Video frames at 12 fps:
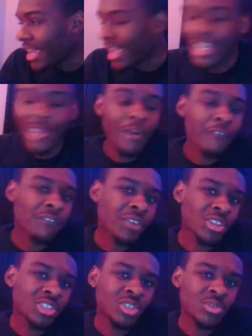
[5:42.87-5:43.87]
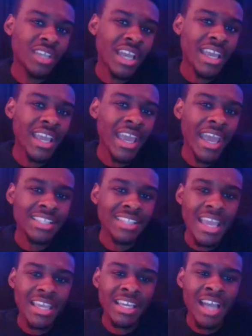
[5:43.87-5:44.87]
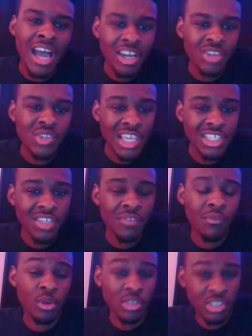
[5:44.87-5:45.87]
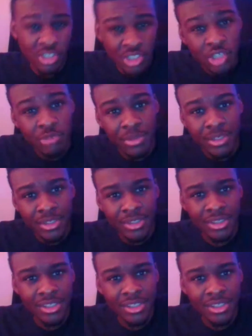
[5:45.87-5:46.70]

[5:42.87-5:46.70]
And they refer to gay as a connotation for stupid.